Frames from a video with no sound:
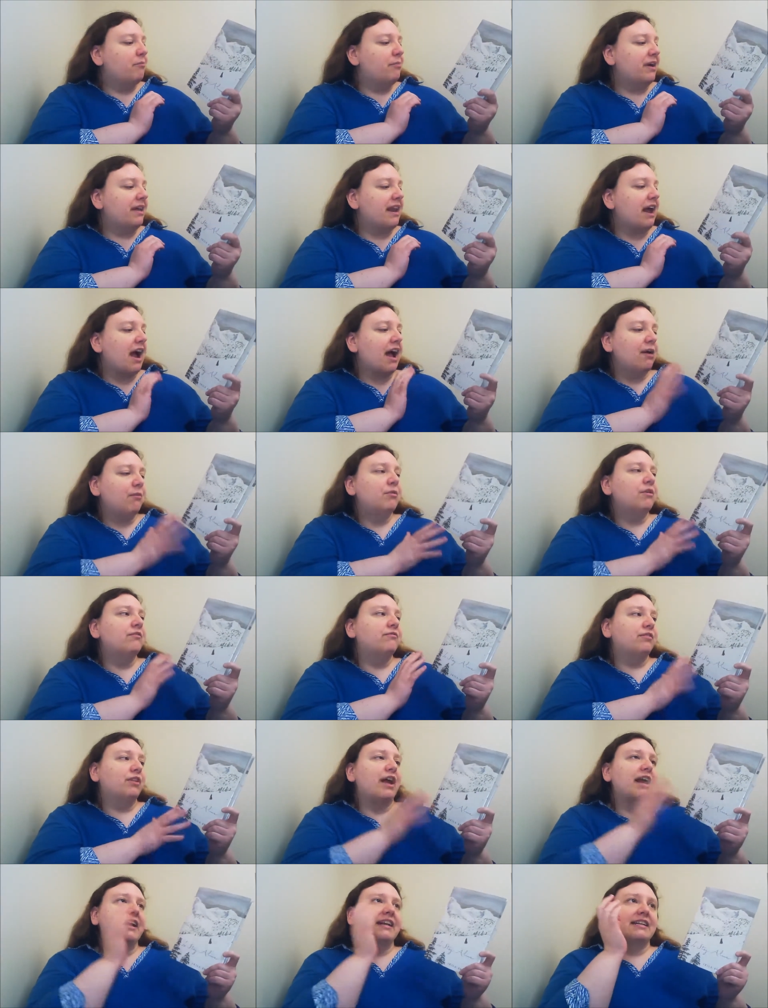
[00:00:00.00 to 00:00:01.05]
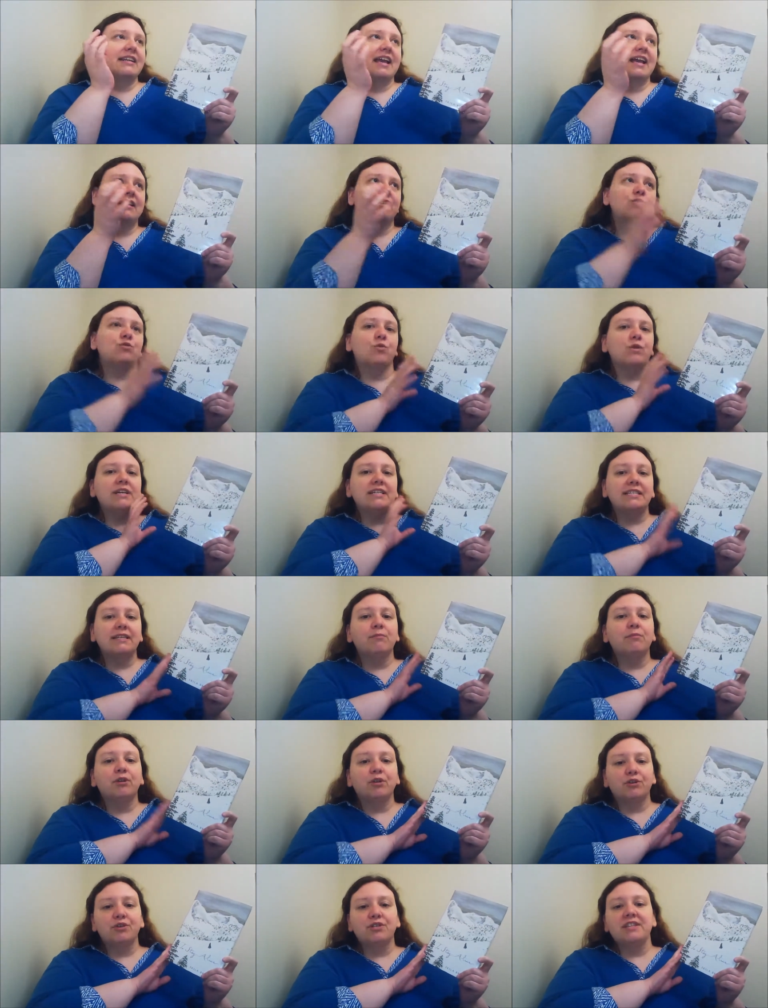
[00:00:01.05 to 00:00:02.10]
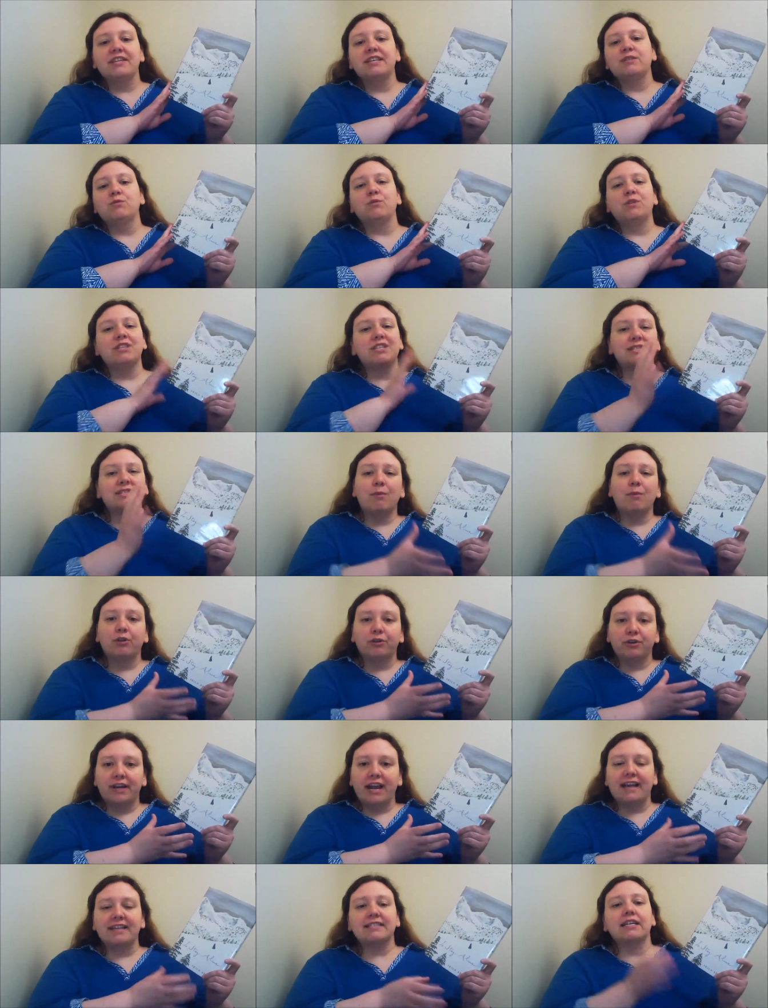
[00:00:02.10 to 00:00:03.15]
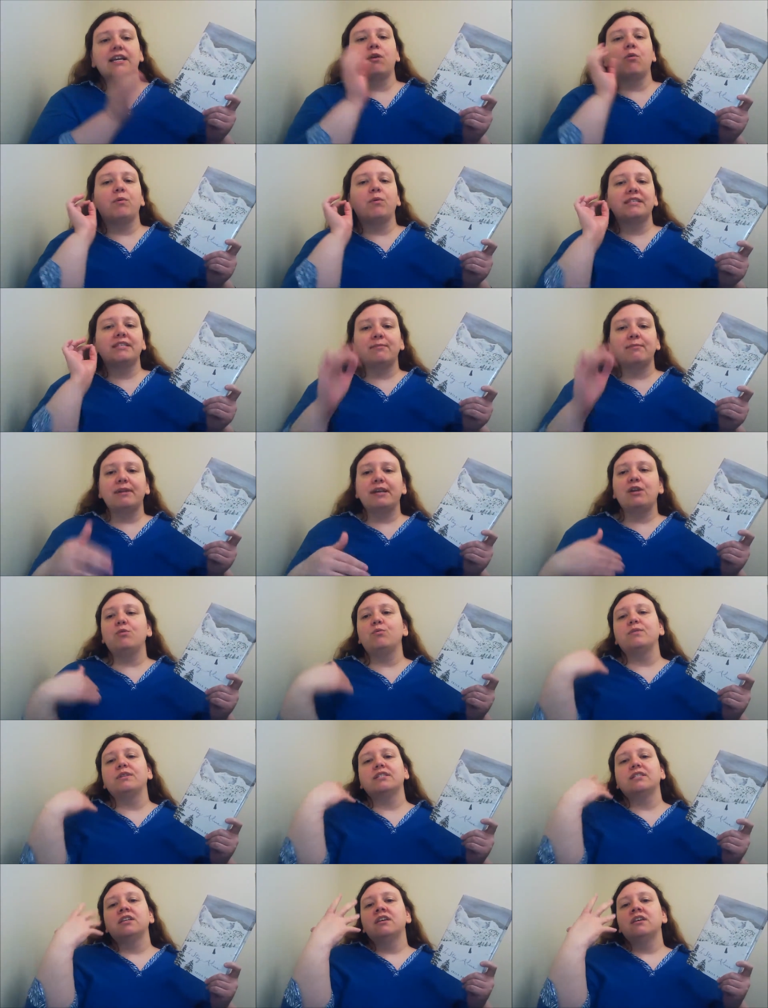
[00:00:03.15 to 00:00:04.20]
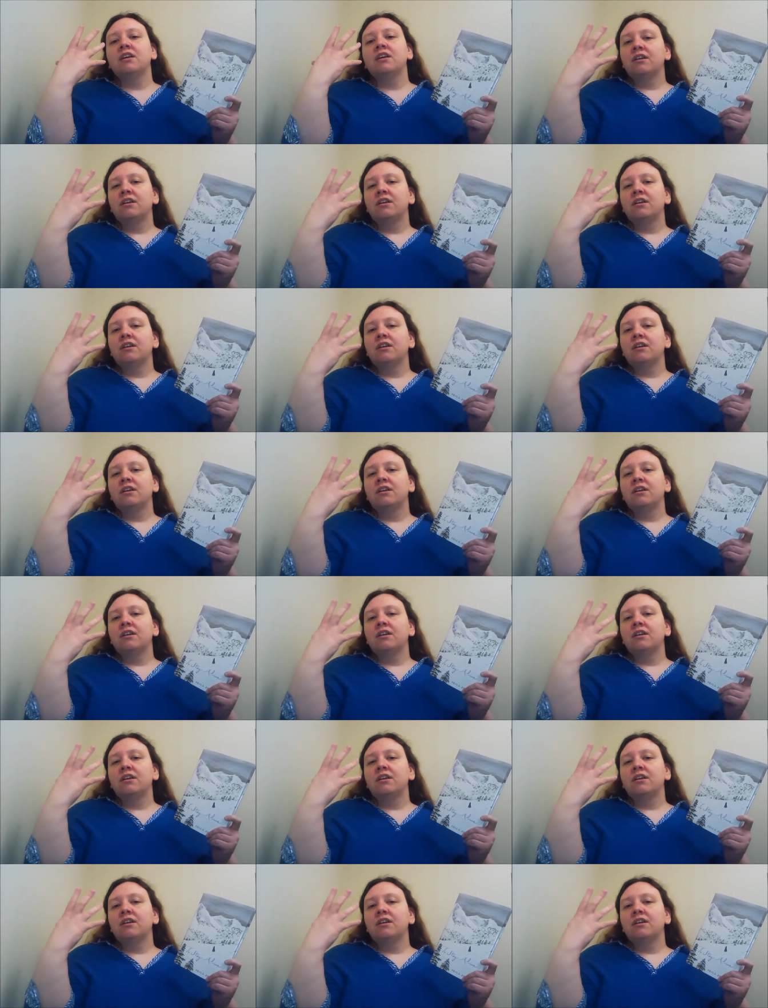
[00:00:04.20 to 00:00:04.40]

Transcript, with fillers: But I would have liked a story similar to this with a smaller cast, like with somebody who was